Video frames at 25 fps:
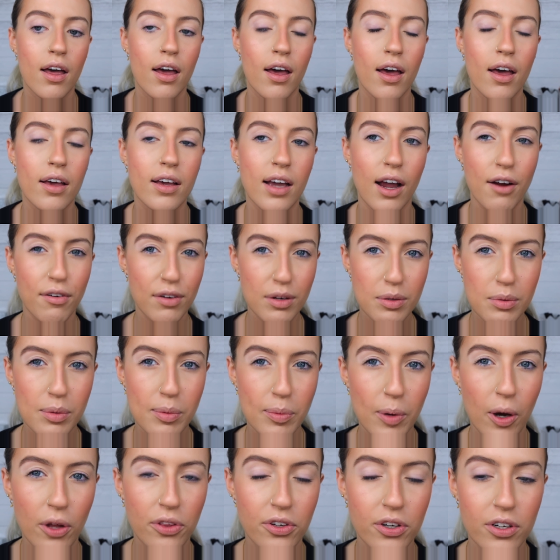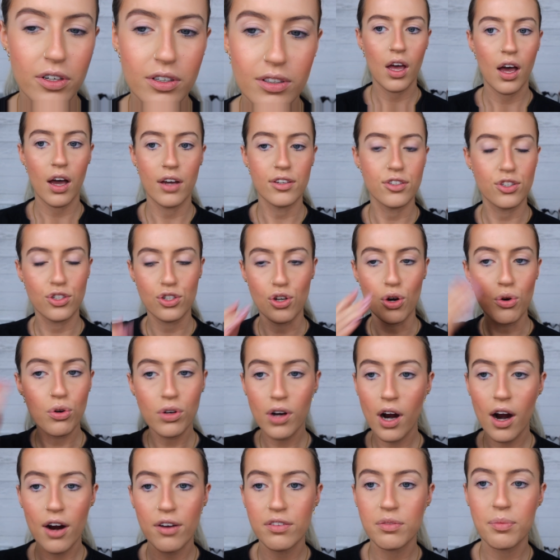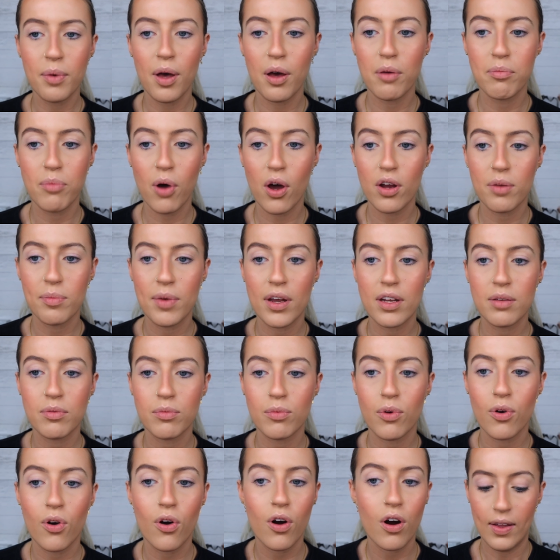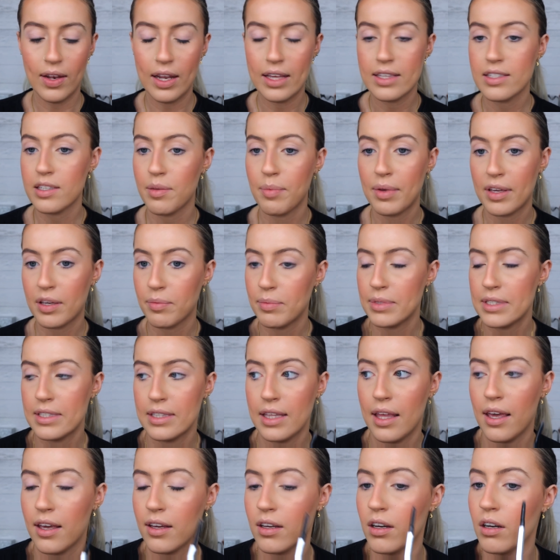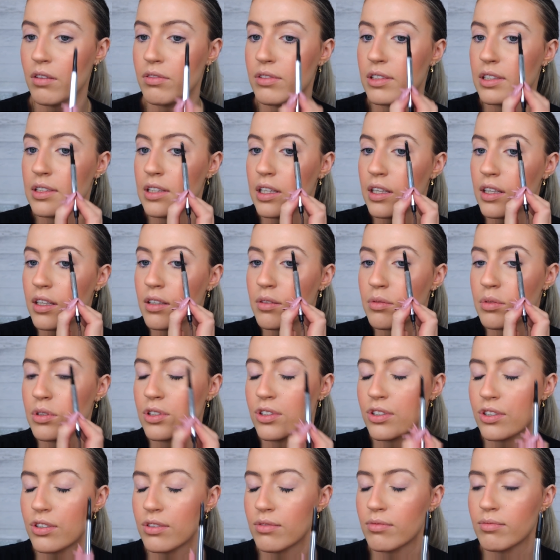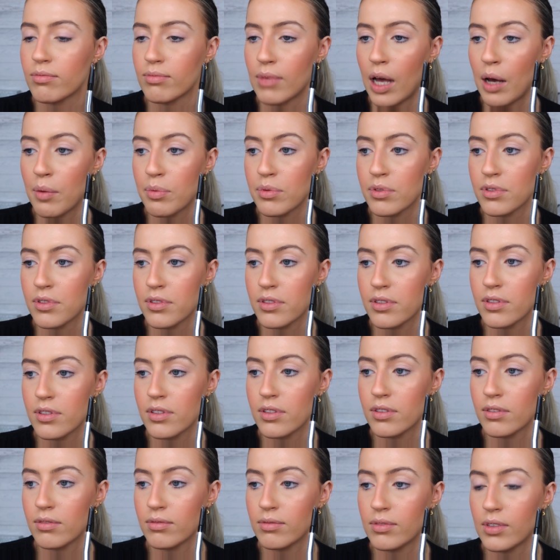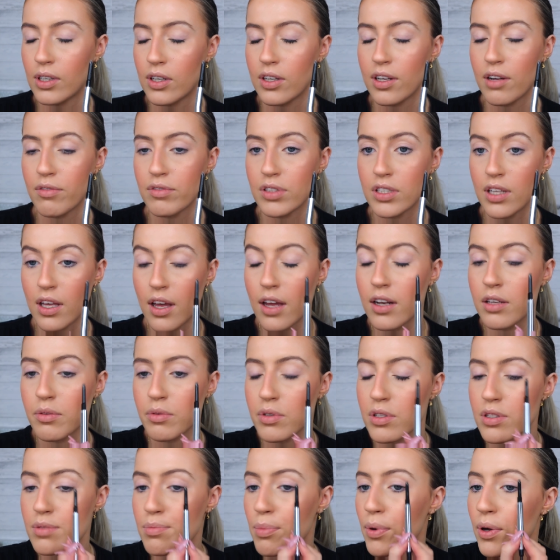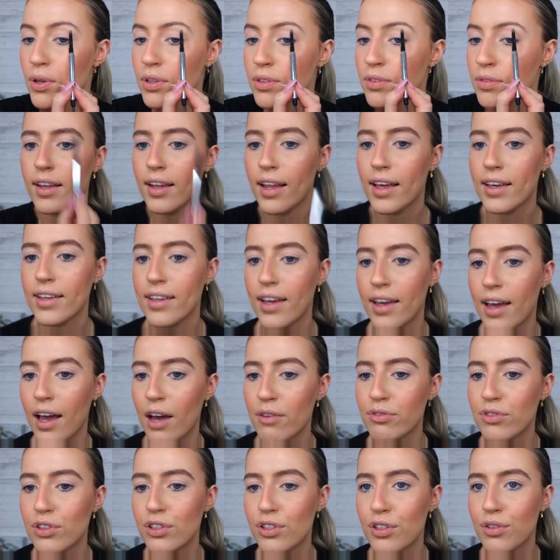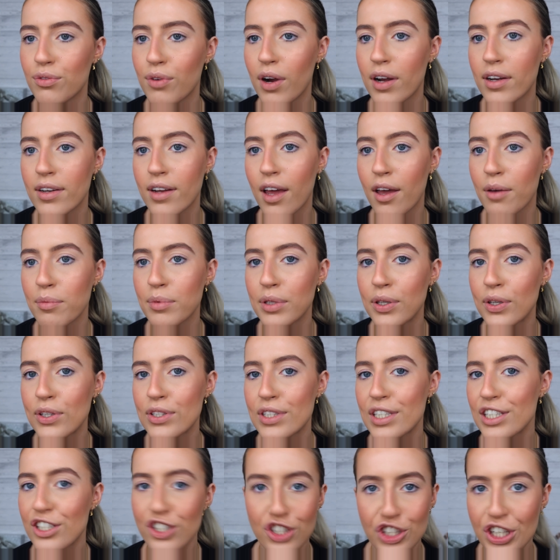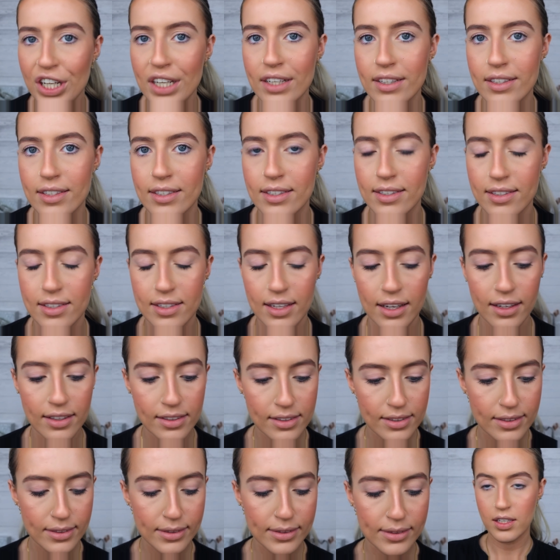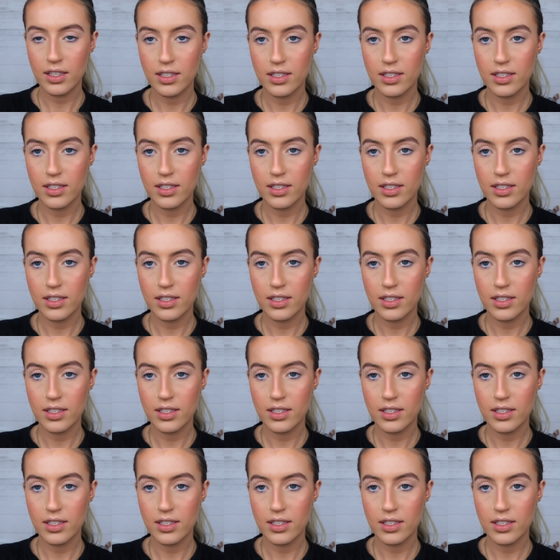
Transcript: I can't really be bothered. I don't carve them out and bottom anymore unless I make a mistake, obviously, which happens nearly every day anyways, but like I have to do right now because I jinxed it.